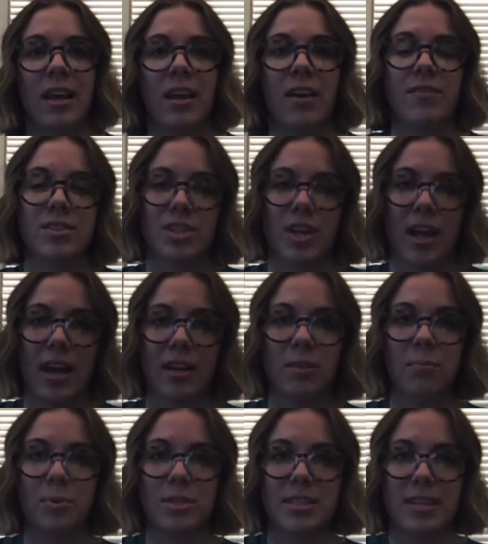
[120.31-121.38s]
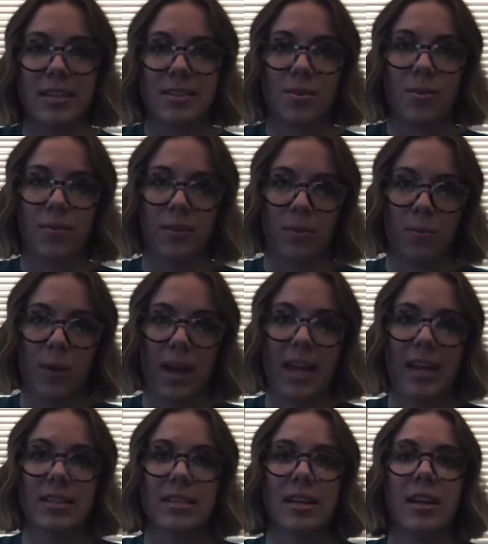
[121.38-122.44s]
If a child presents
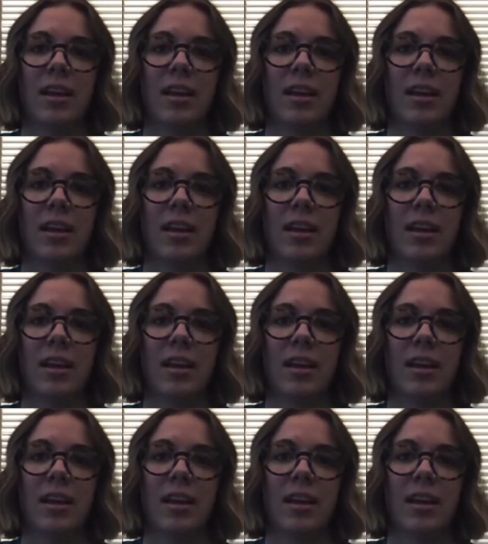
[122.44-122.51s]
overweight,